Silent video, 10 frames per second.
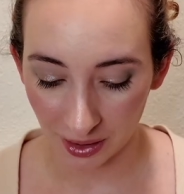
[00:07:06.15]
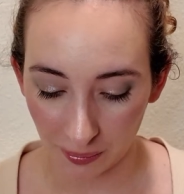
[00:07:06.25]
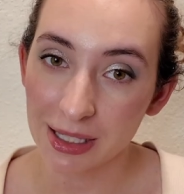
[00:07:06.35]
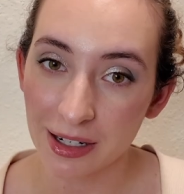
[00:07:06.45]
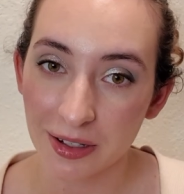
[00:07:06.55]

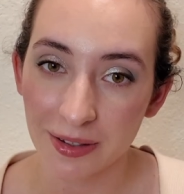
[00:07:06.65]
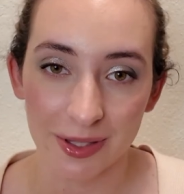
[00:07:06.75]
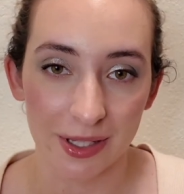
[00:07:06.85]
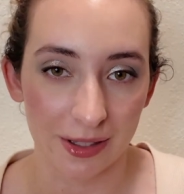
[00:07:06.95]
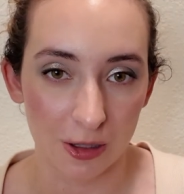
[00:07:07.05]
I'm excited to
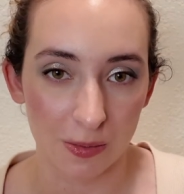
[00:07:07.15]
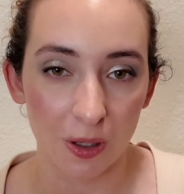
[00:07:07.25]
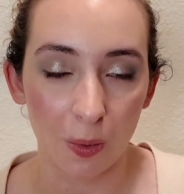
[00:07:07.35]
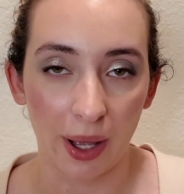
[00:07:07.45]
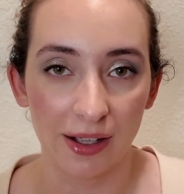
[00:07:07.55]
use this. It's
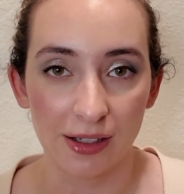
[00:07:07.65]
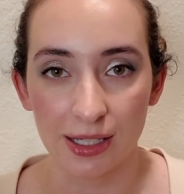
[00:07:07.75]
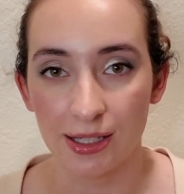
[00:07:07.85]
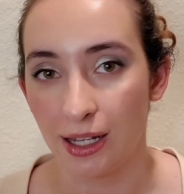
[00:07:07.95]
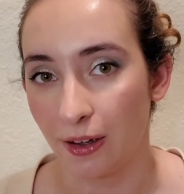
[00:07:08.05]
been a while
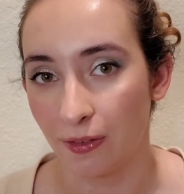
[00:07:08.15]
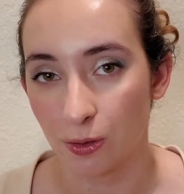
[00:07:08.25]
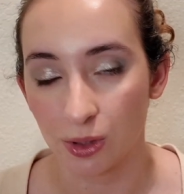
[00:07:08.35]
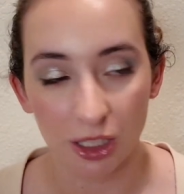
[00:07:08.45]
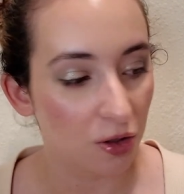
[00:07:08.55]
since I've
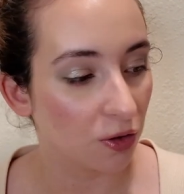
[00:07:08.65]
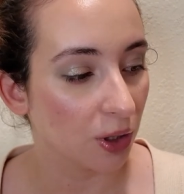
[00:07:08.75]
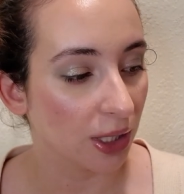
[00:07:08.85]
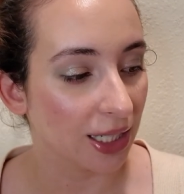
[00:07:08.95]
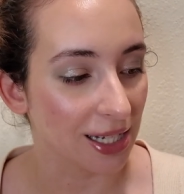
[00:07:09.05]
reached
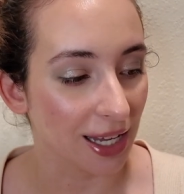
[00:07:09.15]
for it